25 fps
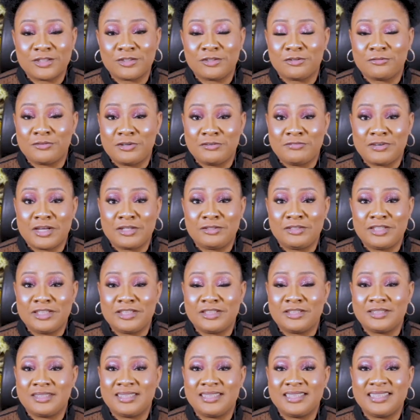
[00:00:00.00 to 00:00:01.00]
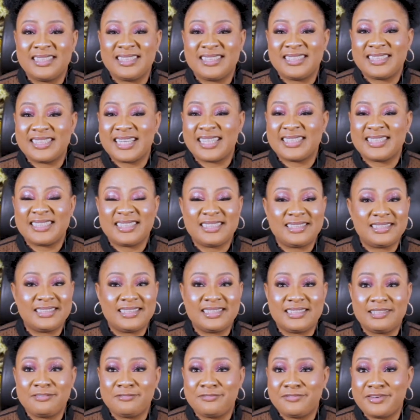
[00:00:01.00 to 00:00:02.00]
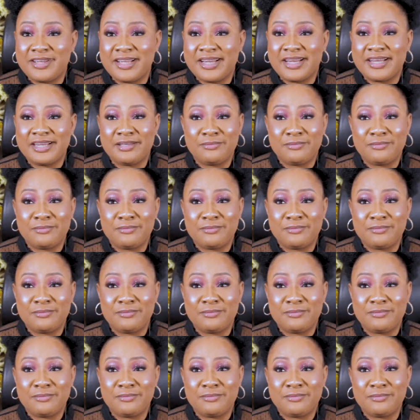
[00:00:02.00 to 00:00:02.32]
of evaluation is that it is a very